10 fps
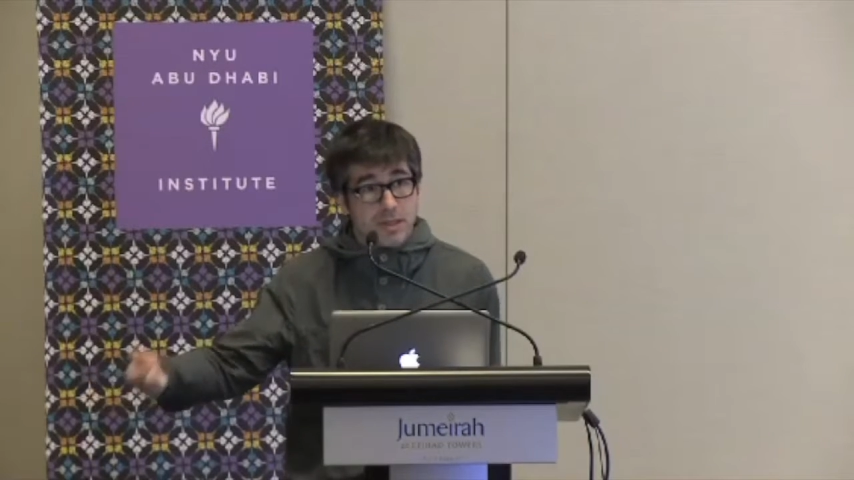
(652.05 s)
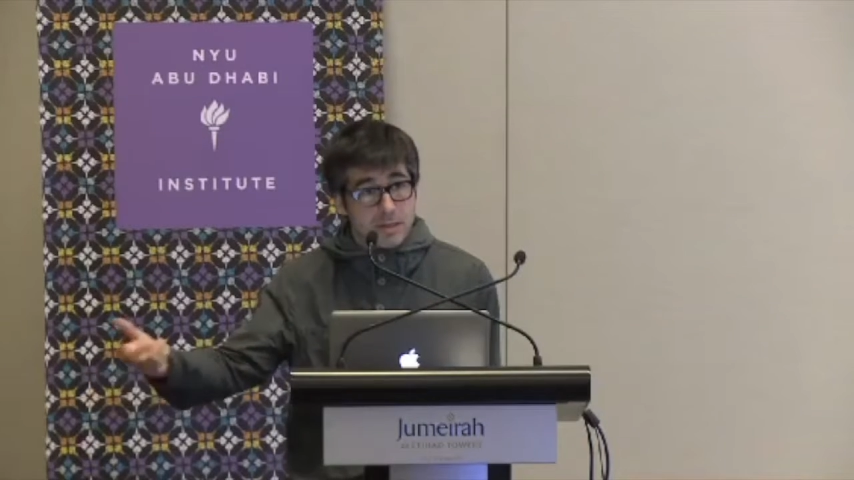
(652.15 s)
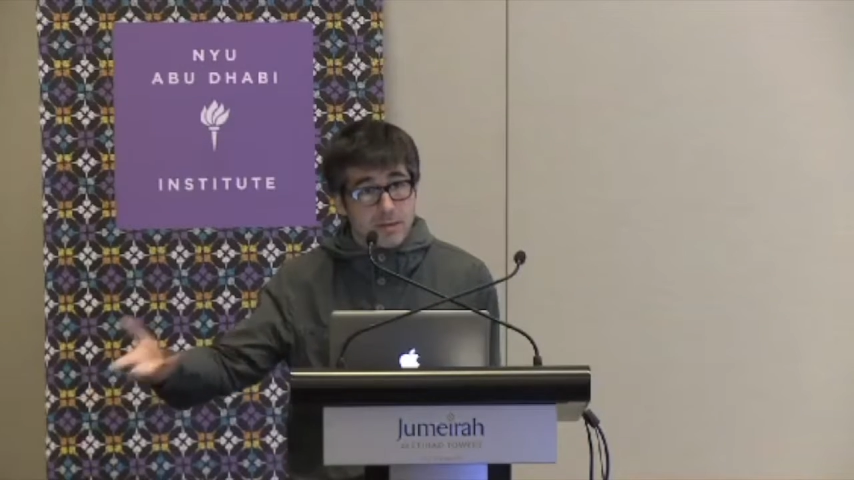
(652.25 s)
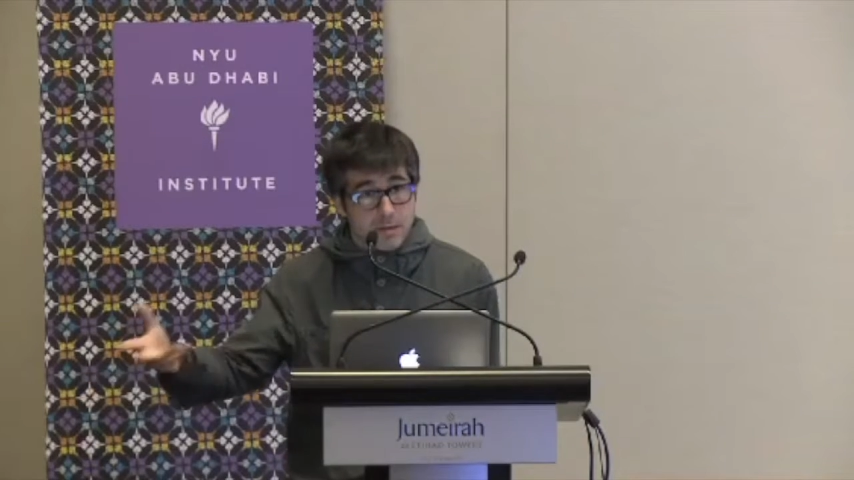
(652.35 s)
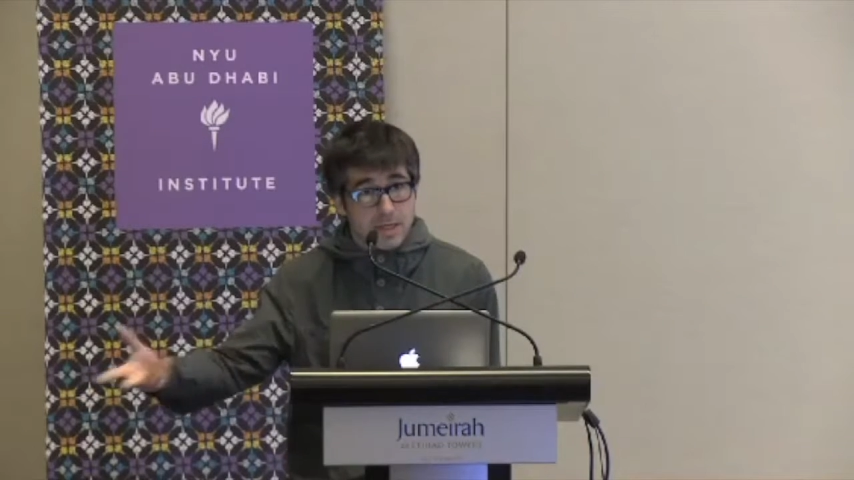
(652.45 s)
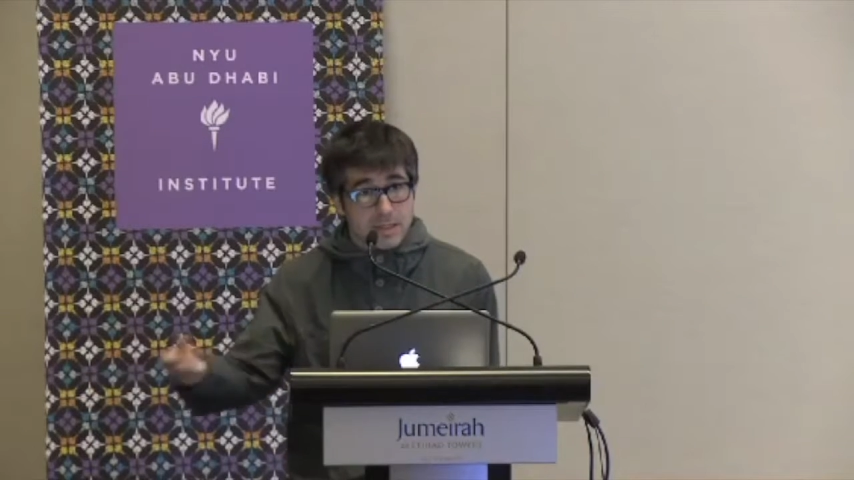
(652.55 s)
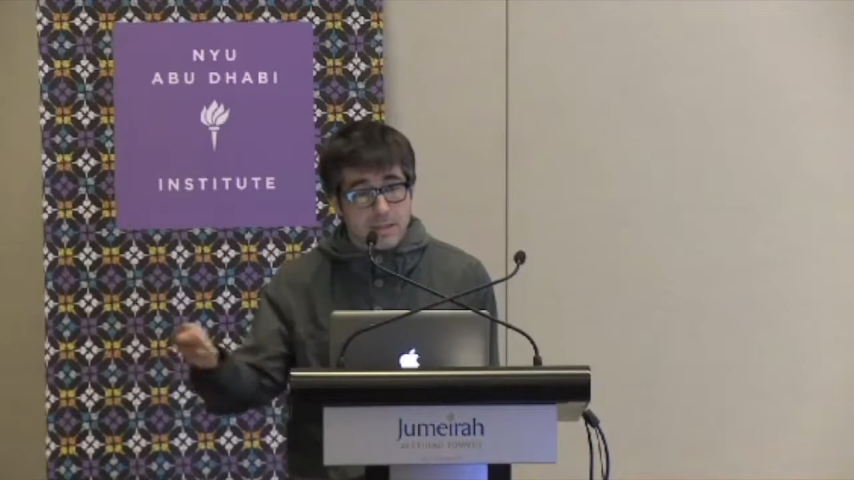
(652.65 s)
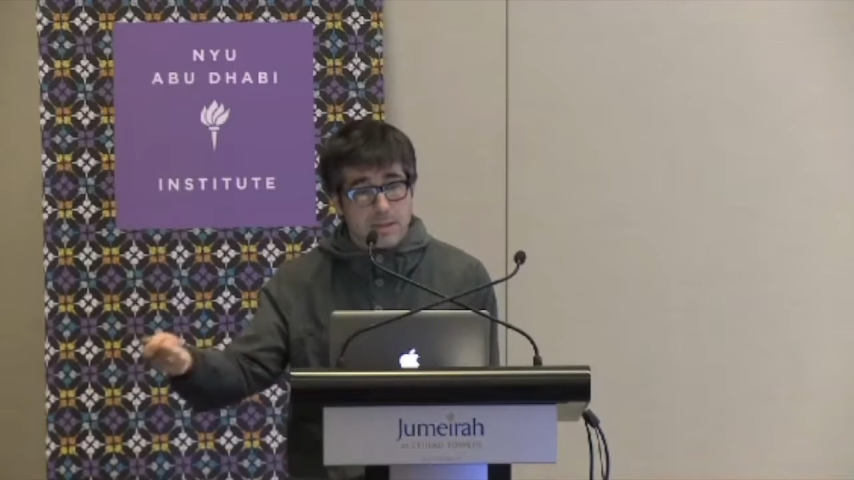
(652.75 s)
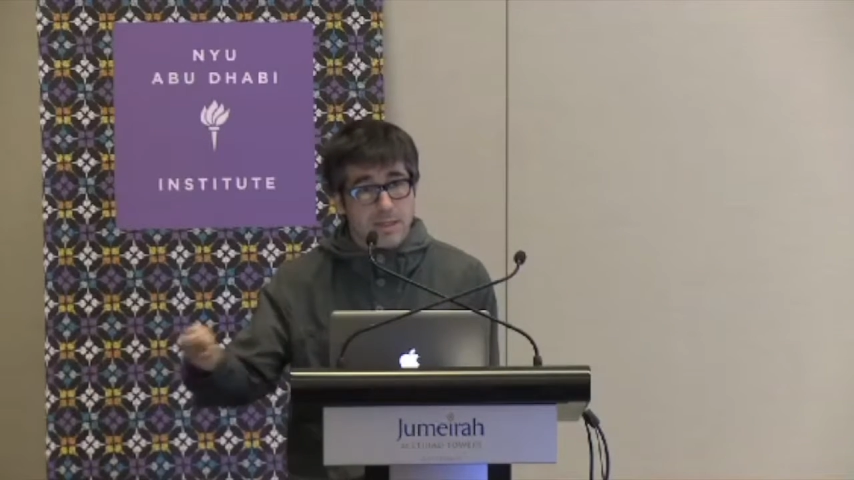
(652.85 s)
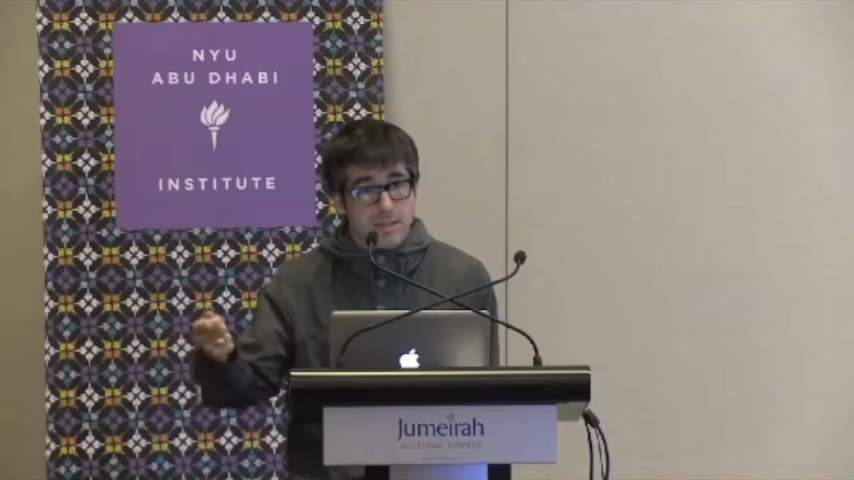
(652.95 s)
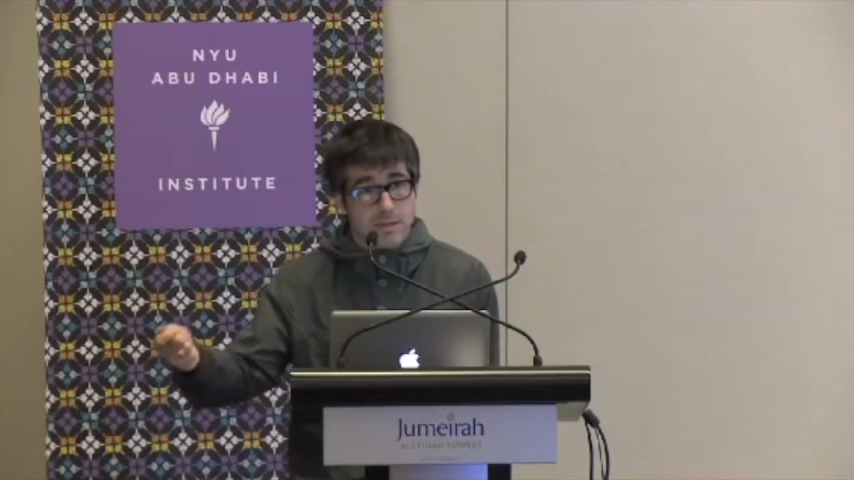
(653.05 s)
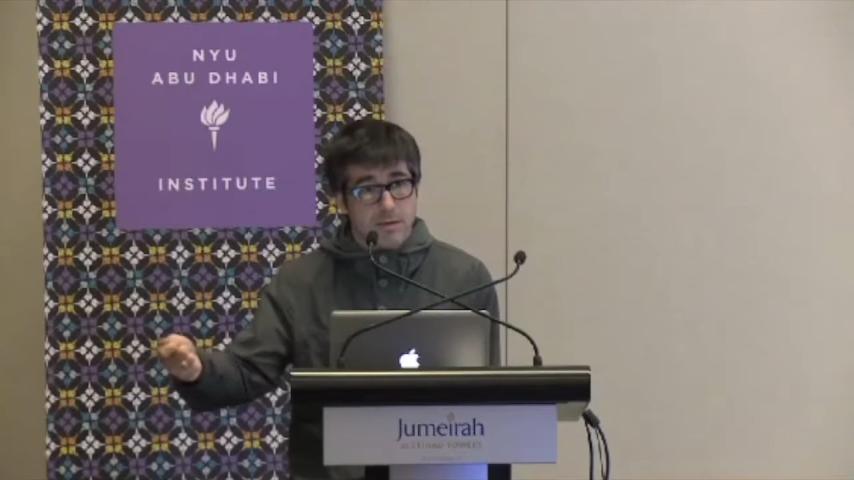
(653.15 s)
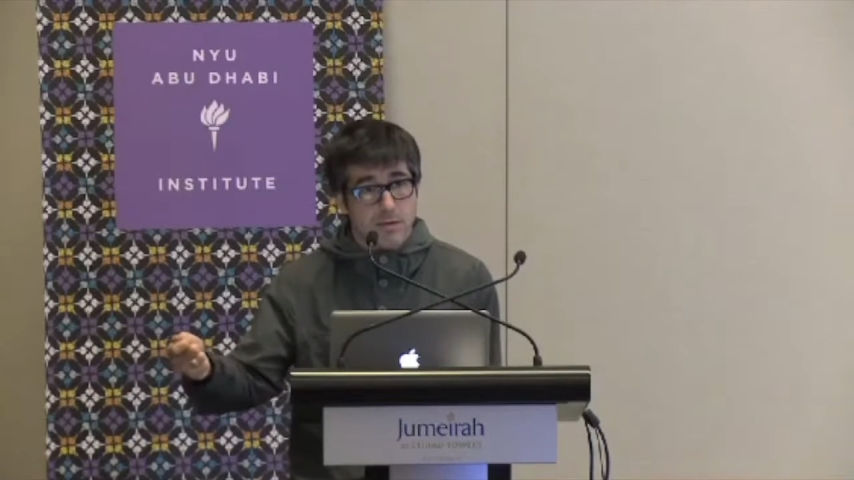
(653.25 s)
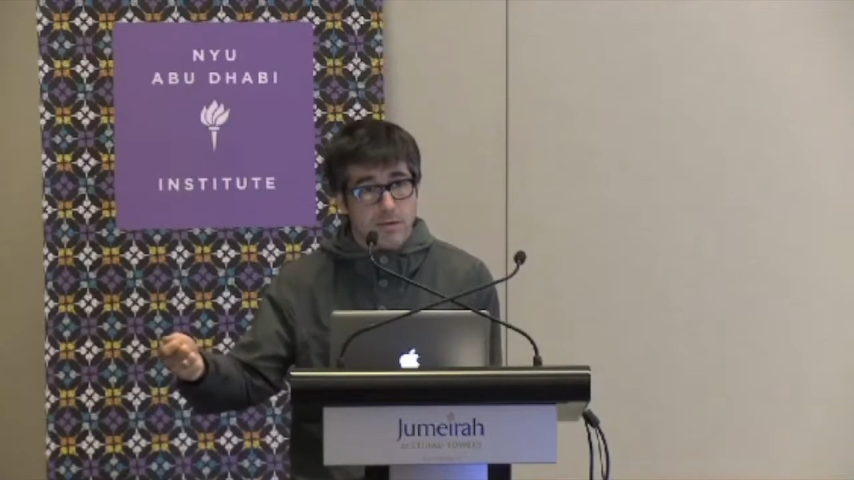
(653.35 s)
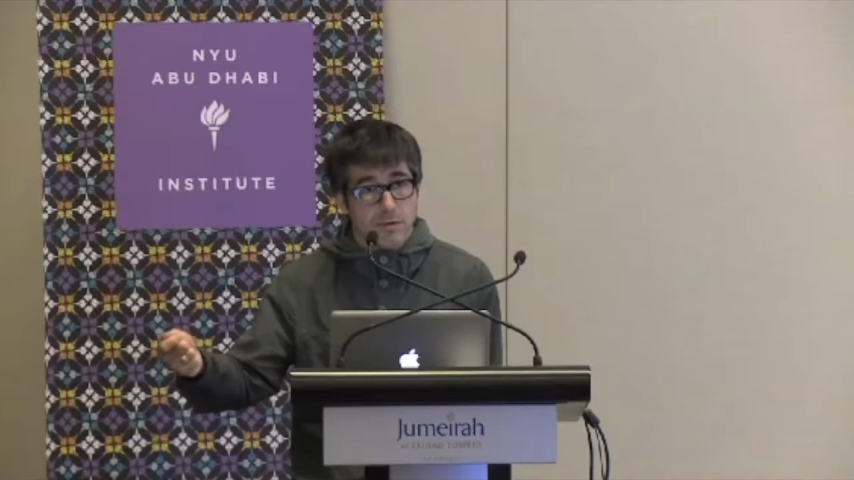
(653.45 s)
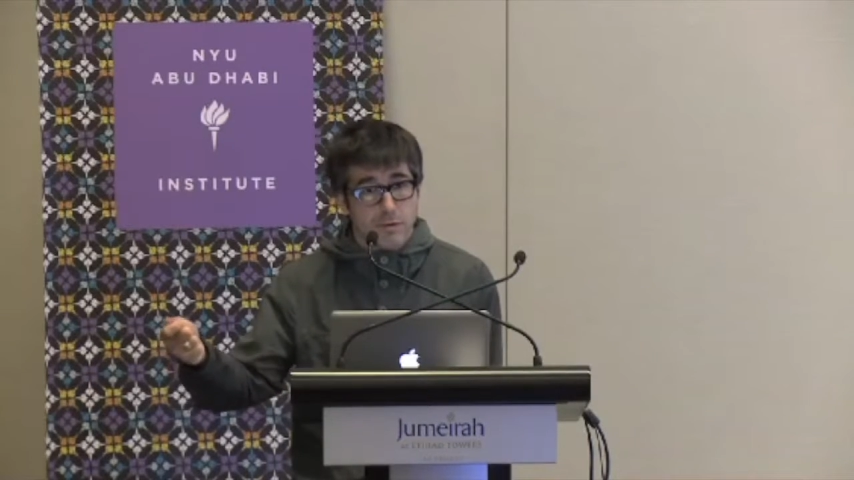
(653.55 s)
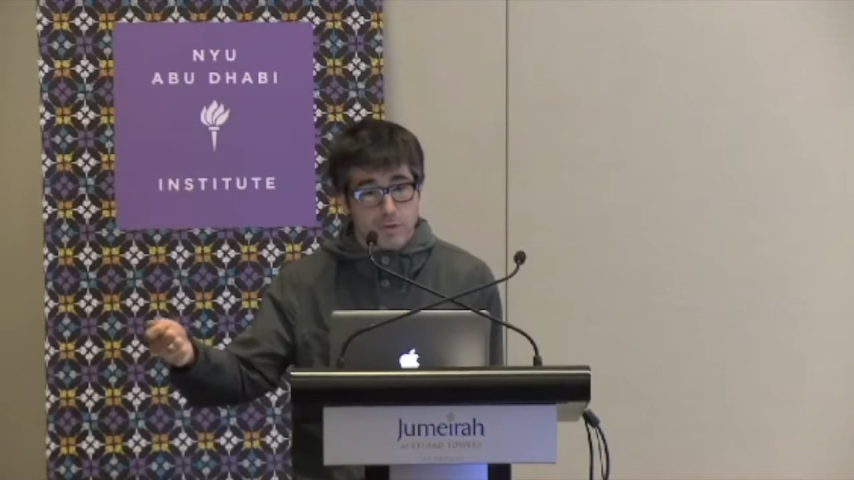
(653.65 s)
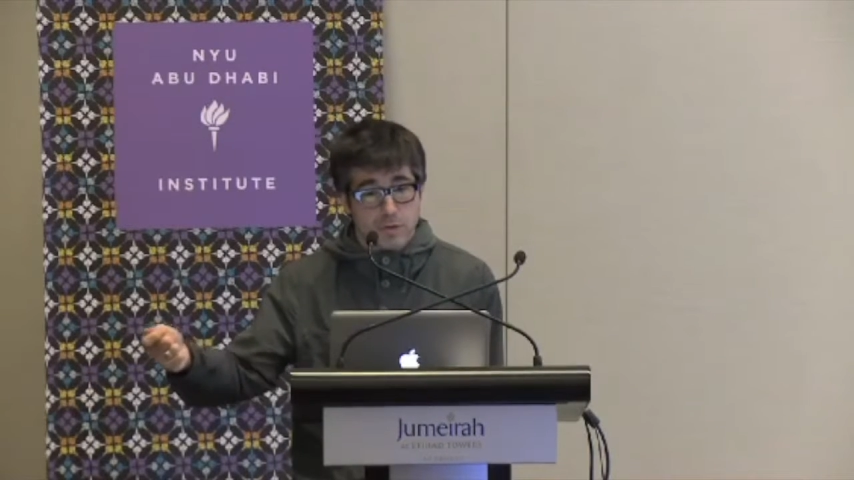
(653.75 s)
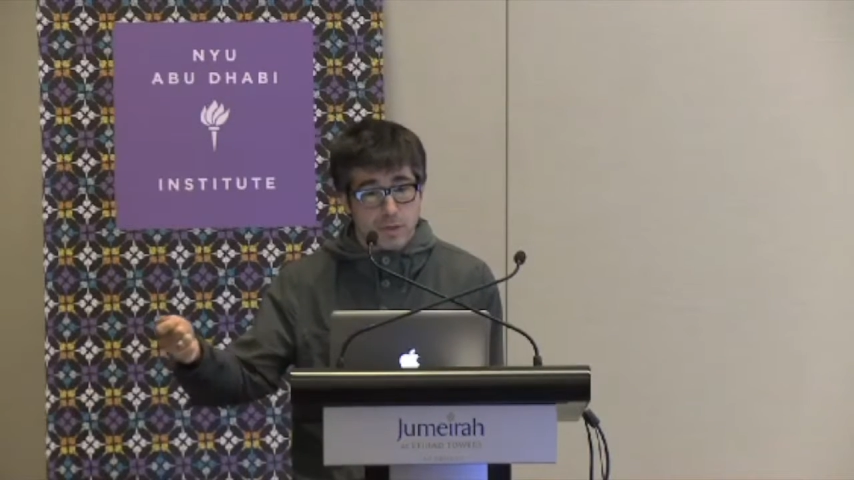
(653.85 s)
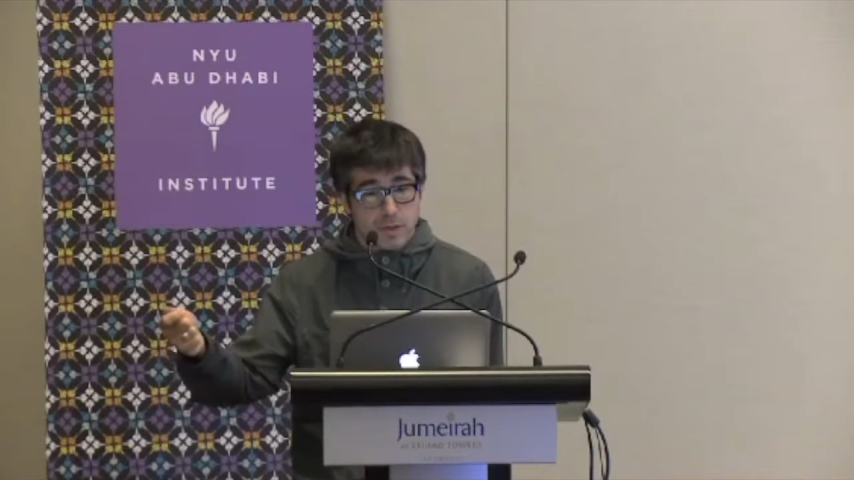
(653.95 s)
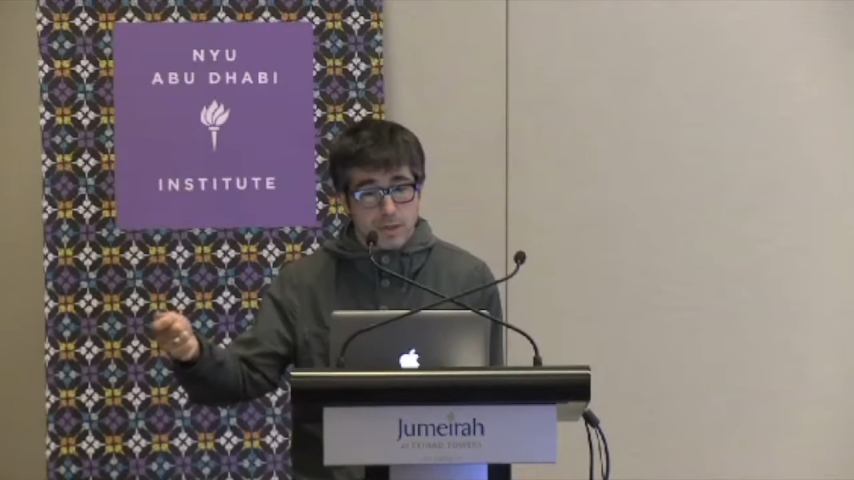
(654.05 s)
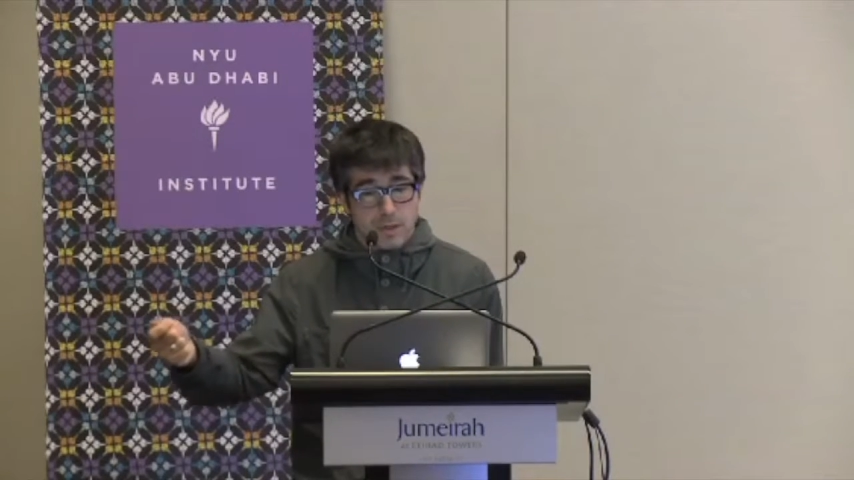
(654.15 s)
then that's a first